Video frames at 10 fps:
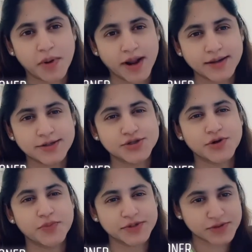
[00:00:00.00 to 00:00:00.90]

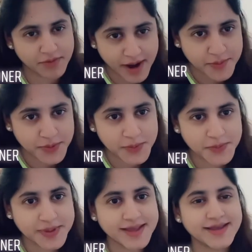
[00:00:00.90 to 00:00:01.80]
Practitioner Prescriber
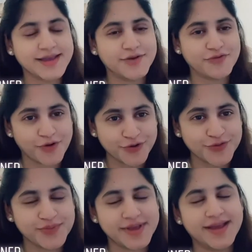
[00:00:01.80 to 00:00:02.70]
Pinky. Follow
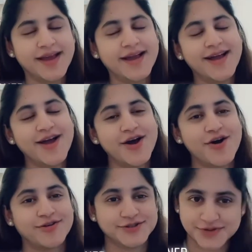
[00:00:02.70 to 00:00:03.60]
me
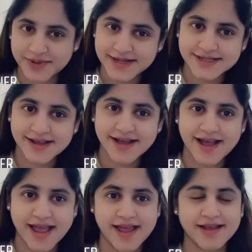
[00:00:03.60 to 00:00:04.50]
on Twitter
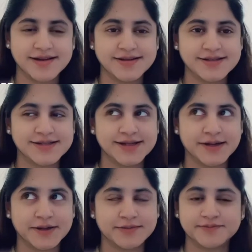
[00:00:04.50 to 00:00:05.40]
and
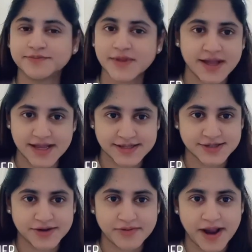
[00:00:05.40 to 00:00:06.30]

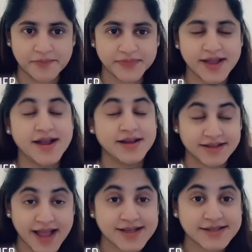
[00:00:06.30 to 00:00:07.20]
Instagram.
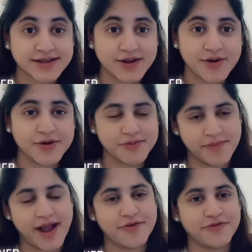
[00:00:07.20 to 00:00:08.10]
Thanks a lot.
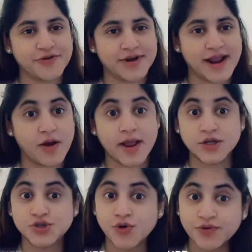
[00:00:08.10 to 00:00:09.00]
Bye for now.
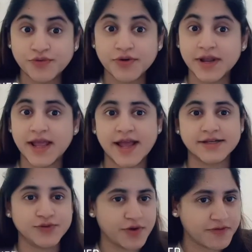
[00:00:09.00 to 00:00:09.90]
And don't
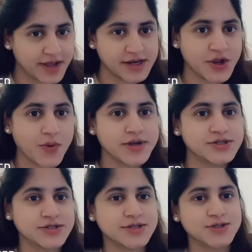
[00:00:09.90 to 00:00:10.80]
forget, if you have any
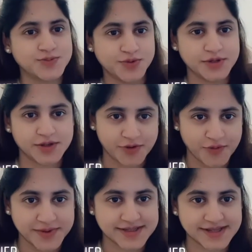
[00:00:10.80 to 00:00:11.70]
questions, put in the
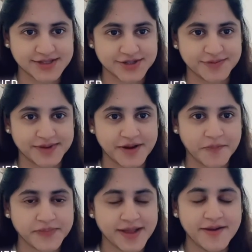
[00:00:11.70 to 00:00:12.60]
comment section below.
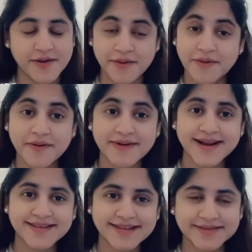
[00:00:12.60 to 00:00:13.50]
All
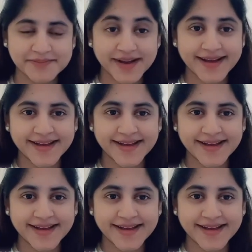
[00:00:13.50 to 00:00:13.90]
right then, bye.